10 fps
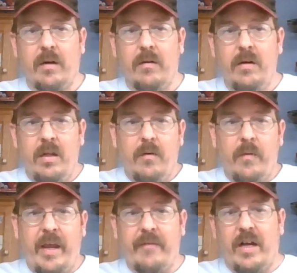So
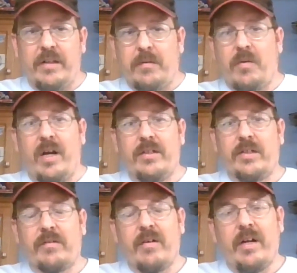we have lots of
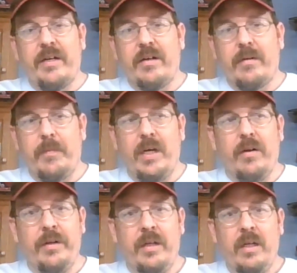projects around here to
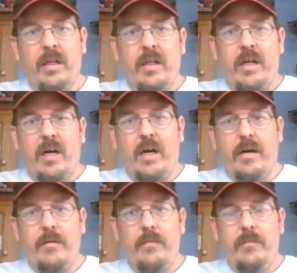build.
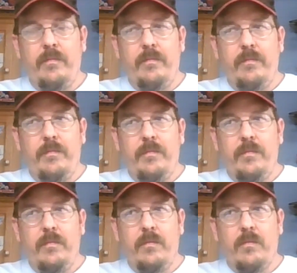Uh,
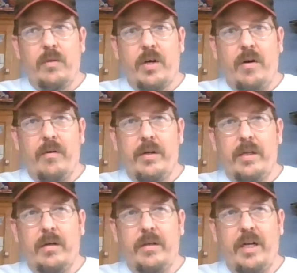we'll go
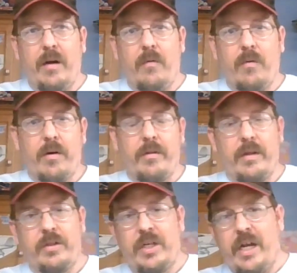into where
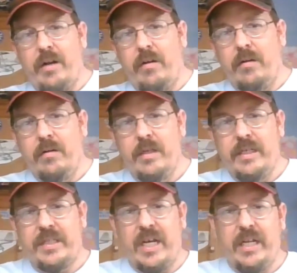the channel
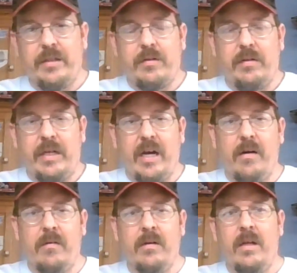is headed to
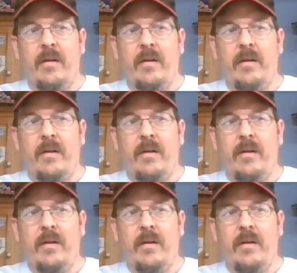now.